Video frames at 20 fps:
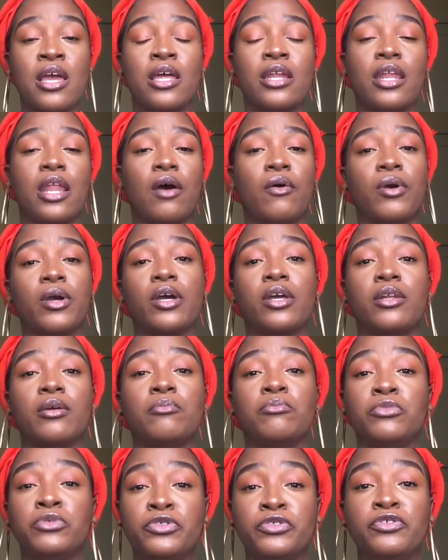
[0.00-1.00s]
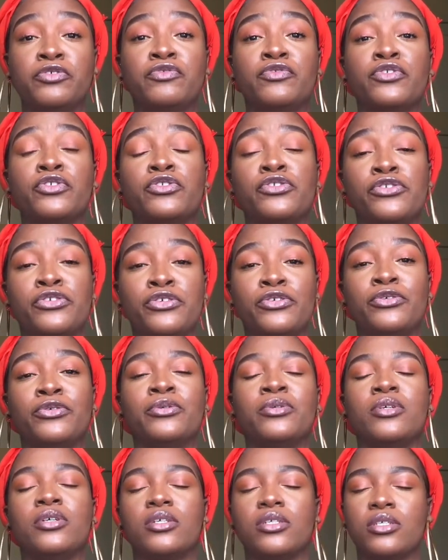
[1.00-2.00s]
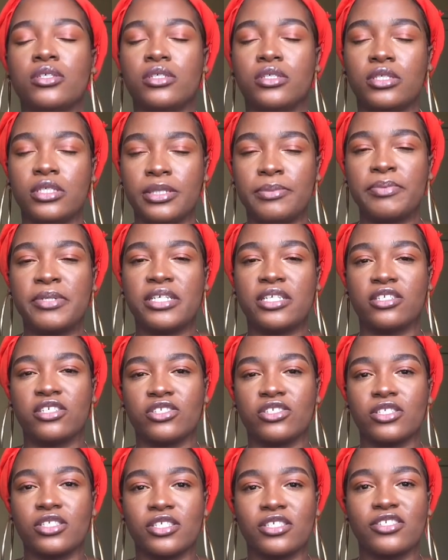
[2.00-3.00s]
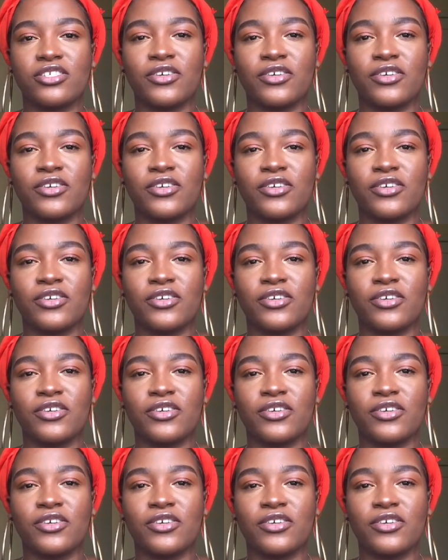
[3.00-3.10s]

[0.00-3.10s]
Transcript: Now we're gonna move to deep conditioners.